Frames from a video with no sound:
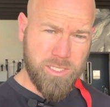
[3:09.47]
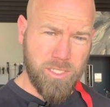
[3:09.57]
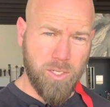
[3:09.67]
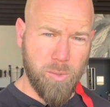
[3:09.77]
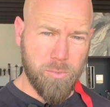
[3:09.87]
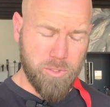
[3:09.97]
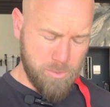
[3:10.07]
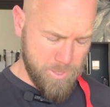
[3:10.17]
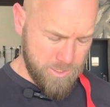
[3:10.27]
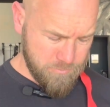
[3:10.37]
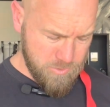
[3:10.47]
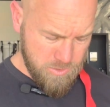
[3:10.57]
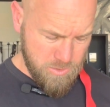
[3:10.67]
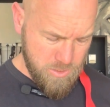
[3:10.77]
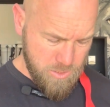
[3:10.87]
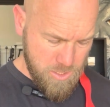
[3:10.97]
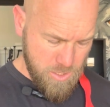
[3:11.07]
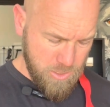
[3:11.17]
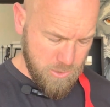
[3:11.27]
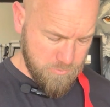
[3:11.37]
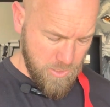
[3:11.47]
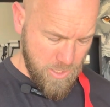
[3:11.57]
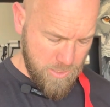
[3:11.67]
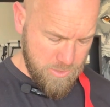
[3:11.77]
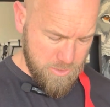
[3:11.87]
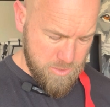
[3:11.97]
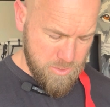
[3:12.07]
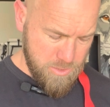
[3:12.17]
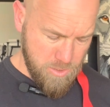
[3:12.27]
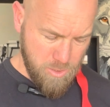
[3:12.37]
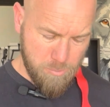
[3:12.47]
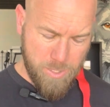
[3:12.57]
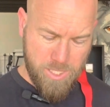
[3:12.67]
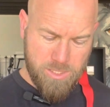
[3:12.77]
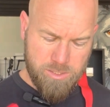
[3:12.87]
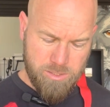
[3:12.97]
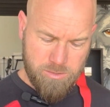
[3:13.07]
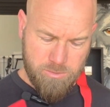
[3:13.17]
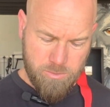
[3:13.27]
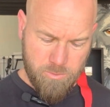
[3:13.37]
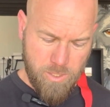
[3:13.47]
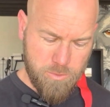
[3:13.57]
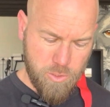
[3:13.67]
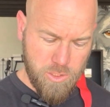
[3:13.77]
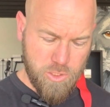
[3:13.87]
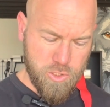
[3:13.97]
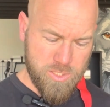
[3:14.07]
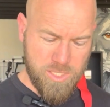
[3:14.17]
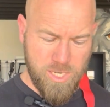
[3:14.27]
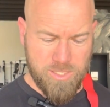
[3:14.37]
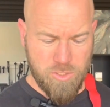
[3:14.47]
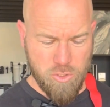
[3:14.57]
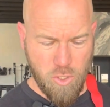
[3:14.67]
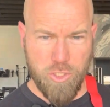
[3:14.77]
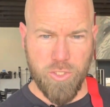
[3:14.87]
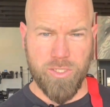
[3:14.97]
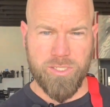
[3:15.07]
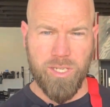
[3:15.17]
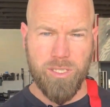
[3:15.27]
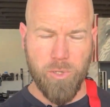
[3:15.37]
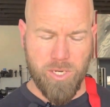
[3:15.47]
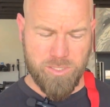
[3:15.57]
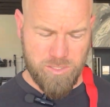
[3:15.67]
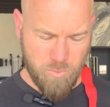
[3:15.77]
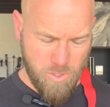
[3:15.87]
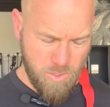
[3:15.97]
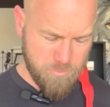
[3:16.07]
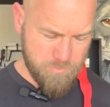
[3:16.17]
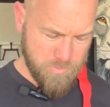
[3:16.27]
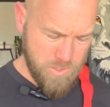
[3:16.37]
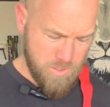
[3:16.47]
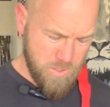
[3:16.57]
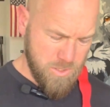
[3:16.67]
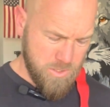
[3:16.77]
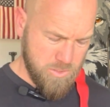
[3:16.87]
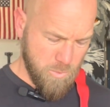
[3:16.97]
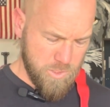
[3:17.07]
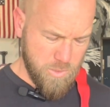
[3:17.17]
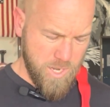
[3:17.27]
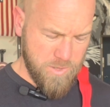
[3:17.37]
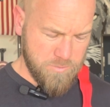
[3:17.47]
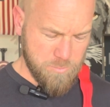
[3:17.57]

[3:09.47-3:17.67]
got a number on the back of it, and you've got a band. Okay, you can adjust. It has a charger inside the box as well. So when you have the